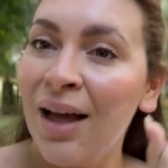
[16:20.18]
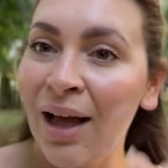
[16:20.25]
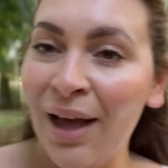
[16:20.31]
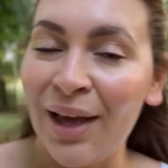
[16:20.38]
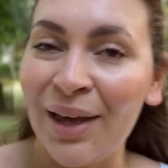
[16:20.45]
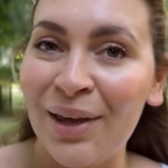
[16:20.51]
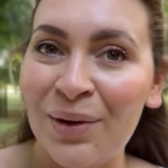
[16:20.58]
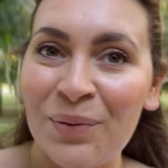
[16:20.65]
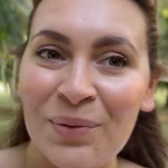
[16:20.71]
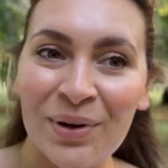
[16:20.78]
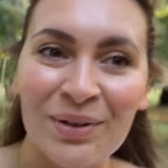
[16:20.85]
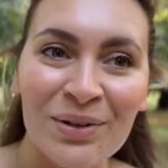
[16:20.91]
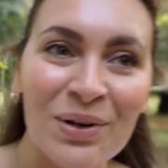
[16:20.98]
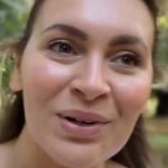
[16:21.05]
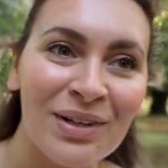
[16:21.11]
I will
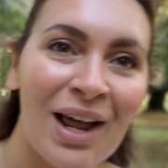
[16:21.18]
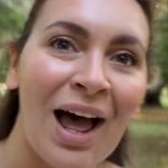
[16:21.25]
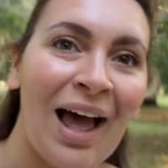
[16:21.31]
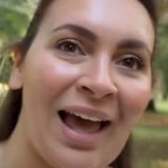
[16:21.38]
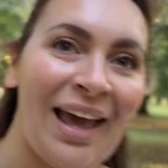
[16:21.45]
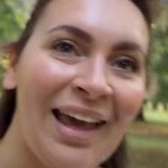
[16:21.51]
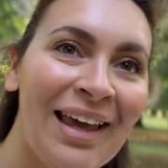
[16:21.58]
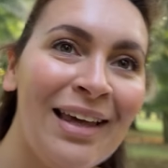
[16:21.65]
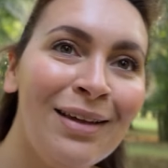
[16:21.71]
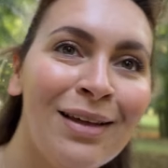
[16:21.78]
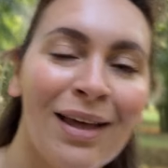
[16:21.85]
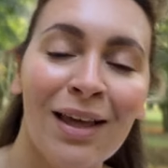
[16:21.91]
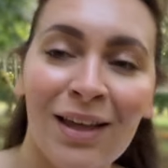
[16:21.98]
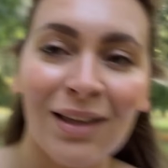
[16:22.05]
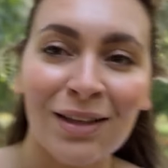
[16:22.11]
not lie,
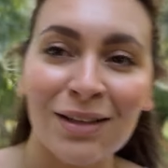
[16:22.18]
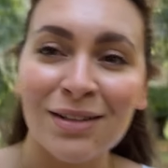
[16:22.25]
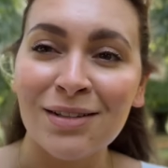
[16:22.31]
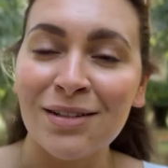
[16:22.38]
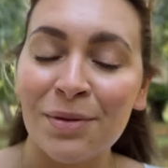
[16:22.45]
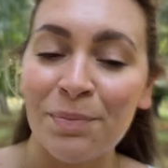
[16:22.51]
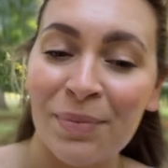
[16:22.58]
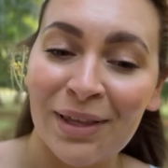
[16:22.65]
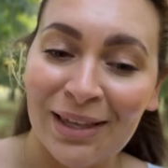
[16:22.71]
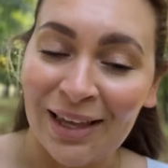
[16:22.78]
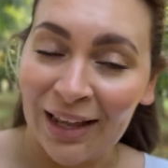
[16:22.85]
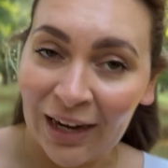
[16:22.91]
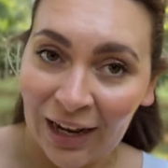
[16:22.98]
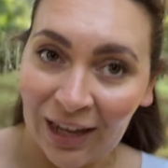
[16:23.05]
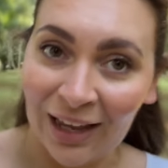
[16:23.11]
it is
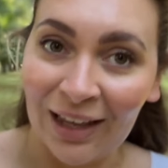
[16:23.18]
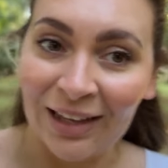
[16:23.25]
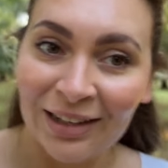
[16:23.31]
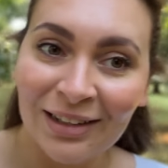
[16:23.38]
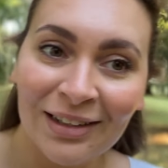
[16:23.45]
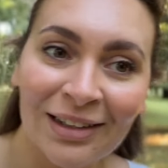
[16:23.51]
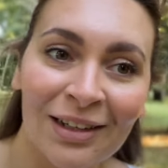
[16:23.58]
beginning